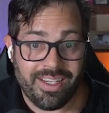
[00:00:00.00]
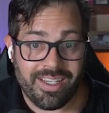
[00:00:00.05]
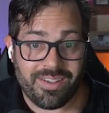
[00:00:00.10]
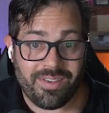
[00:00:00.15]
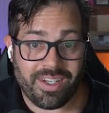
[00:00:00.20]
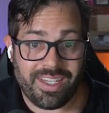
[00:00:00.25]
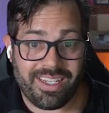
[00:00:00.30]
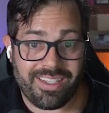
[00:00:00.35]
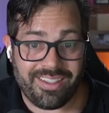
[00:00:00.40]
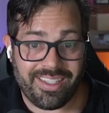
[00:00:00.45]

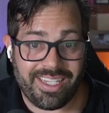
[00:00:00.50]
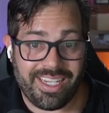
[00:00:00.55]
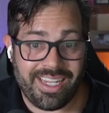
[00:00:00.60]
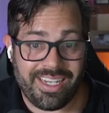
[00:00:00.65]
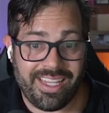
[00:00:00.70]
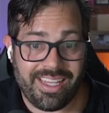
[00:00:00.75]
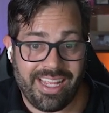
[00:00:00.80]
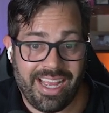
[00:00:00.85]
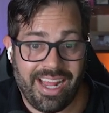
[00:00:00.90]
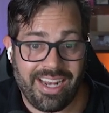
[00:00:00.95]
So I can click
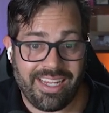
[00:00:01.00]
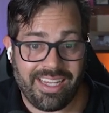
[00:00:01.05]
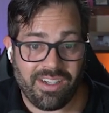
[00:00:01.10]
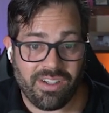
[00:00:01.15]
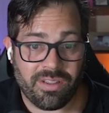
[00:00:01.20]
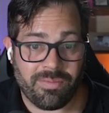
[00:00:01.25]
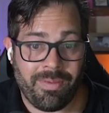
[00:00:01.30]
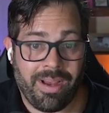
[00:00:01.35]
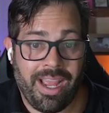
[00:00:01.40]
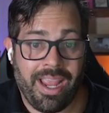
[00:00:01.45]
into that.
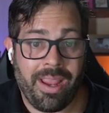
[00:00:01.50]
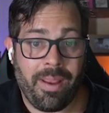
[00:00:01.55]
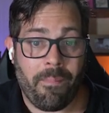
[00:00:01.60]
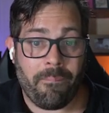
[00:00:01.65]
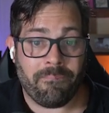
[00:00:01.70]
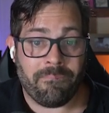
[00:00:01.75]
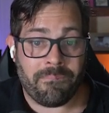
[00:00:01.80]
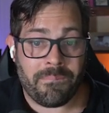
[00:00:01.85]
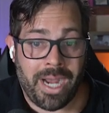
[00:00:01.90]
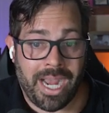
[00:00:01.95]
Here's my
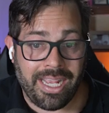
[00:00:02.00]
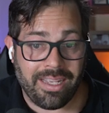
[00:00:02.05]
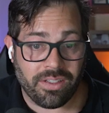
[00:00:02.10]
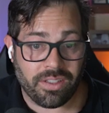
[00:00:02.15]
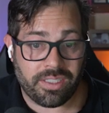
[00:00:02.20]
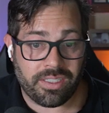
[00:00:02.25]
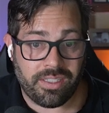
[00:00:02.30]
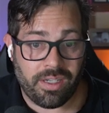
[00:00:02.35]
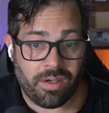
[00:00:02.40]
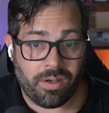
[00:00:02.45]

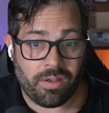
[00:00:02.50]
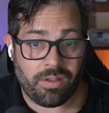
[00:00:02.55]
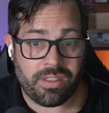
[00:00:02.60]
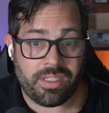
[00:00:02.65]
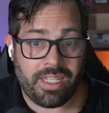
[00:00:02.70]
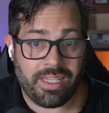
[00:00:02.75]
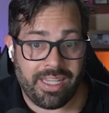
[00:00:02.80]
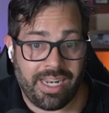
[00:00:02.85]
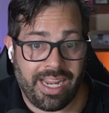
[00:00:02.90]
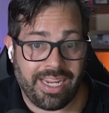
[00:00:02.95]

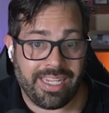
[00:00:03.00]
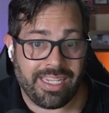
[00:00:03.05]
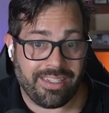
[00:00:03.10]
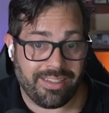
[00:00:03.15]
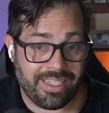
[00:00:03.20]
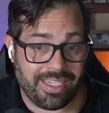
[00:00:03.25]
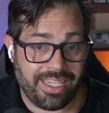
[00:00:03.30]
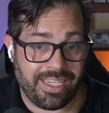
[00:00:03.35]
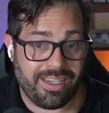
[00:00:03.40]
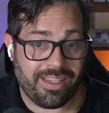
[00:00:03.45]
milestones, and then I can
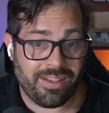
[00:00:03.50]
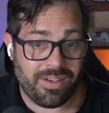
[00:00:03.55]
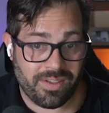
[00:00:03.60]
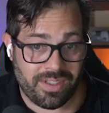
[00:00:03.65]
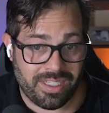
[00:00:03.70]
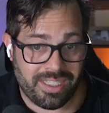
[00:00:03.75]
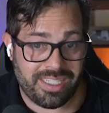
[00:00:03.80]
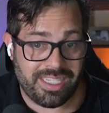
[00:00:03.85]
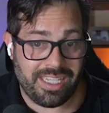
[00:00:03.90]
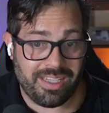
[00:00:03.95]
click into those
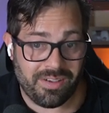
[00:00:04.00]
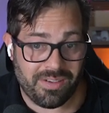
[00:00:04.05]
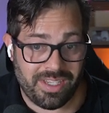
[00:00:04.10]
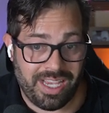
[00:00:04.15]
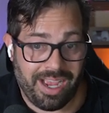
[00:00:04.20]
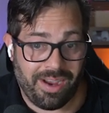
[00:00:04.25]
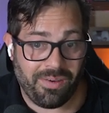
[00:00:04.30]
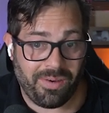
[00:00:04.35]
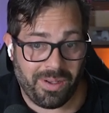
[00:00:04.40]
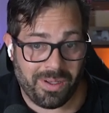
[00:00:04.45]
and see those
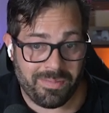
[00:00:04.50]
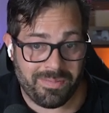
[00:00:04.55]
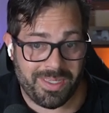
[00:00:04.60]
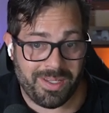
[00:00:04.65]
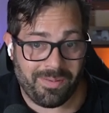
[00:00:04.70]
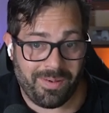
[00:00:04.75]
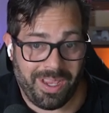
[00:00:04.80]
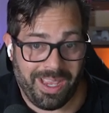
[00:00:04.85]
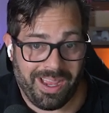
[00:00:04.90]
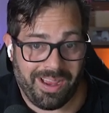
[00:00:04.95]
outcomes
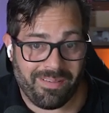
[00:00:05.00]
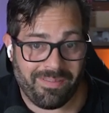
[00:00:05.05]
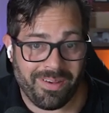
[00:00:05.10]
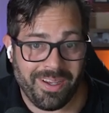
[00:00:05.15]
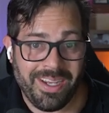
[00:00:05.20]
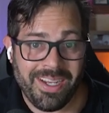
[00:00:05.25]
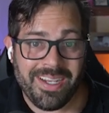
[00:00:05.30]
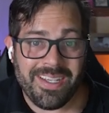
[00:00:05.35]
that we have.